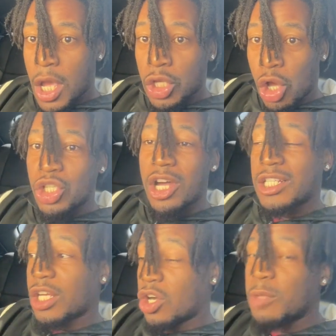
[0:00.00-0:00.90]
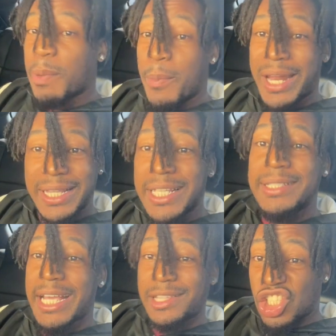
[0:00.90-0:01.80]
Those are some good people that didn't
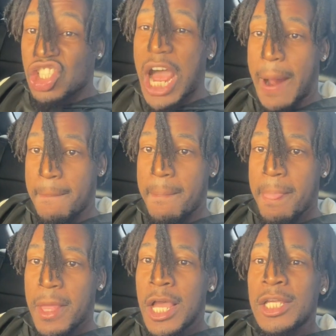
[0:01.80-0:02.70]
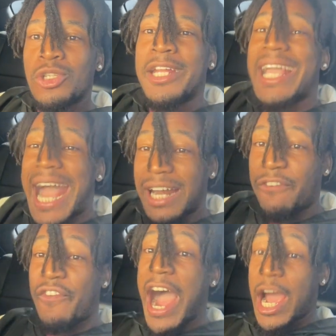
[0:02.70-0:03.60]
take the shot. So they got to
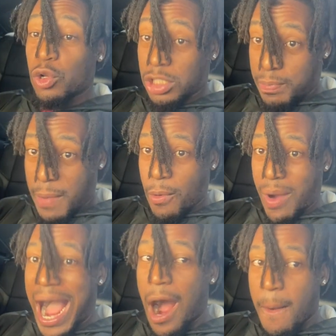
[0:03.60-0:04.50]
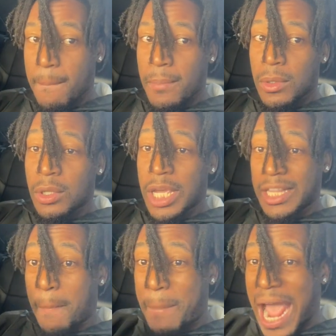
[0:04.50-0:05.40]
fire those people out. And the
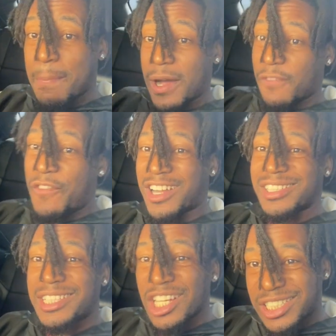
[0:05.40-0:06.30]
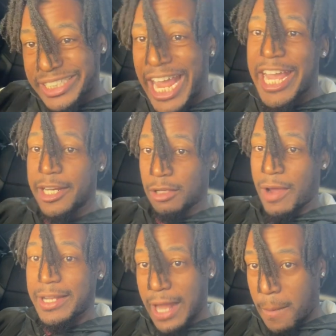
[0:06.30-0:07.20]
bad motherfuckers still staying in
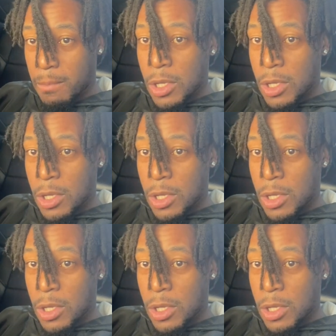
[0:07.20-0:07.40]
right now.